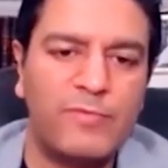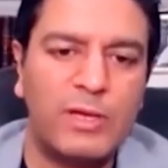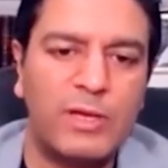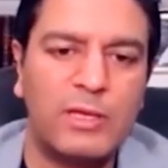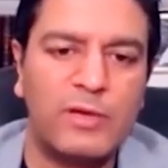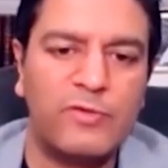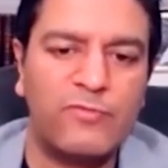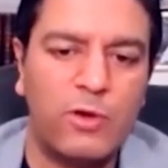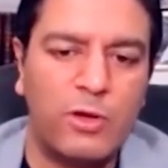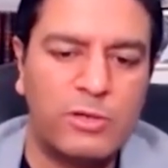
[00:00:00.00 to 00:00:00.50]

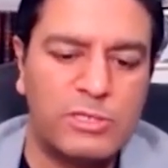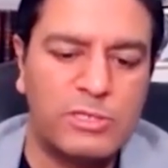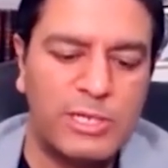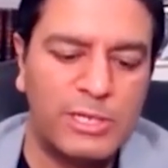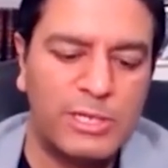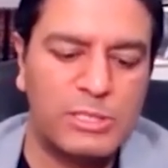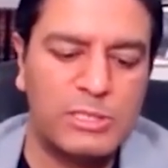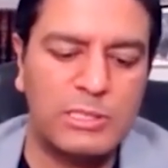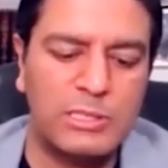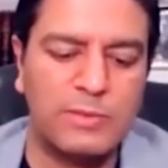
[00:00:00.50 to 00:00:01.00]
negative
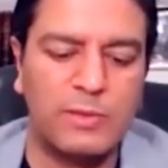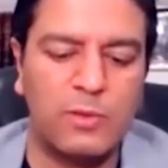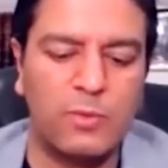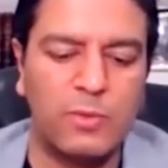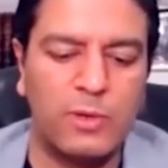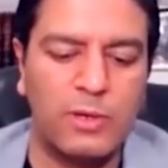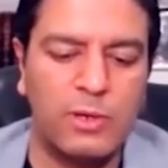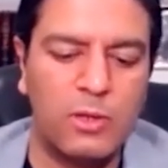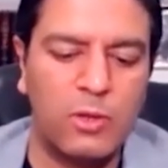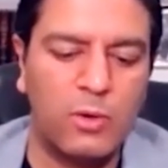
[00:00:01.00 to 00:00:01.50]
connotations with the
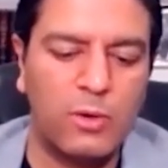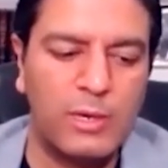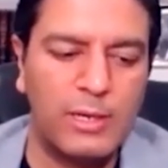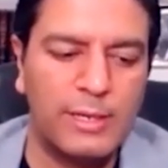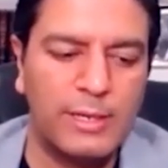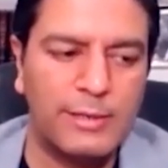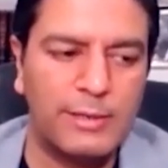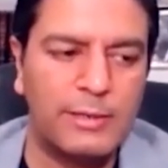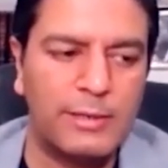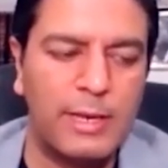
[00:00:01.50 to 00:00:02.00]
word thought
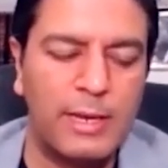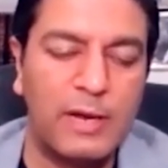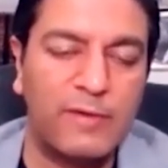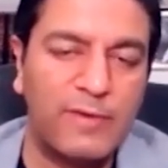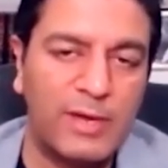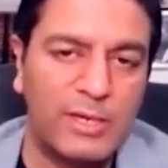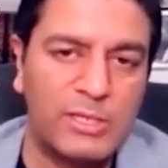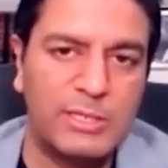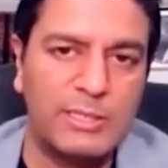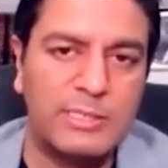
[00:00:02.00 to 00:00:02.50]
leader, and I've
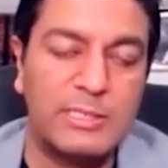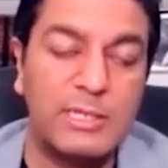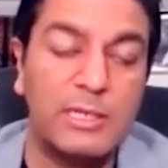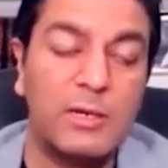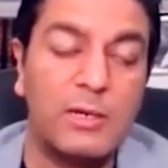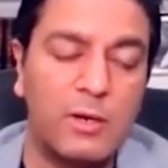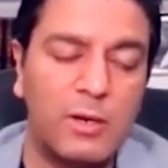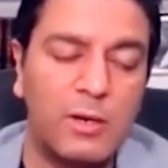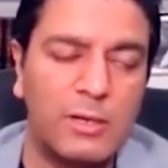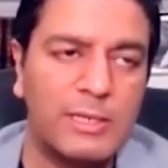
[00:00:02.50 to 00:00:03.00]
actually seen
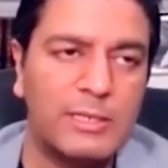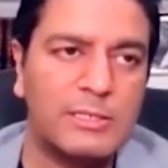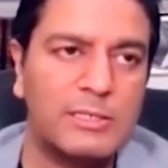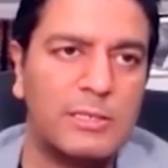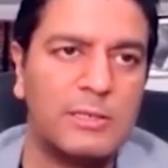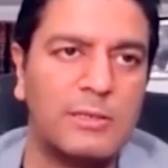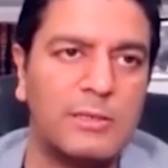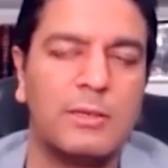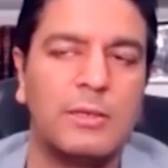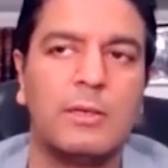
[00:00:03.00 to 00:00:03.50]
it on
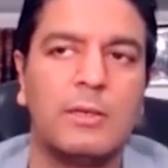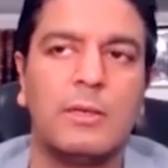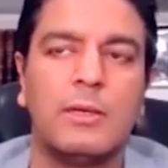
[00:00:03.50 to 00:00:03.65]
LinkedIn,